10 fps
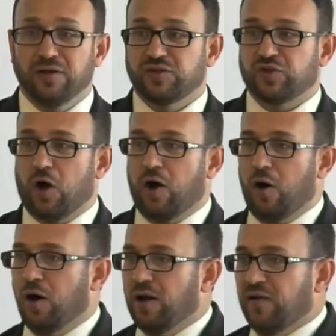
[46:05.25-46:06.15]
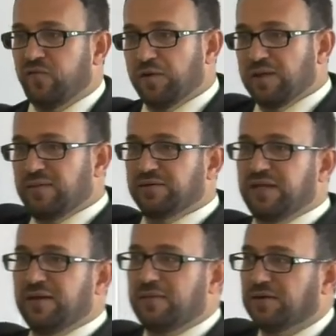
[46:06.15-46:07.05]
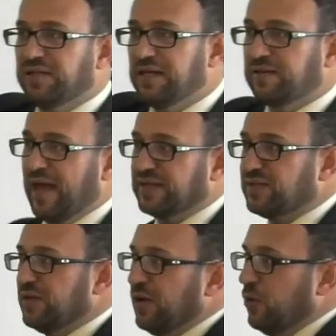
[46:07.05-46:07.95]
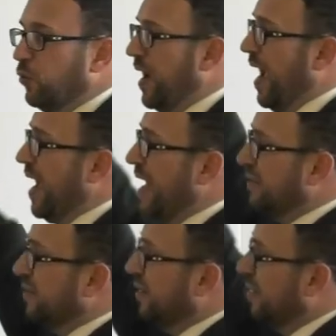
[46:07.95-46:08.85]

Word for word: So for the 13-13 test, we had,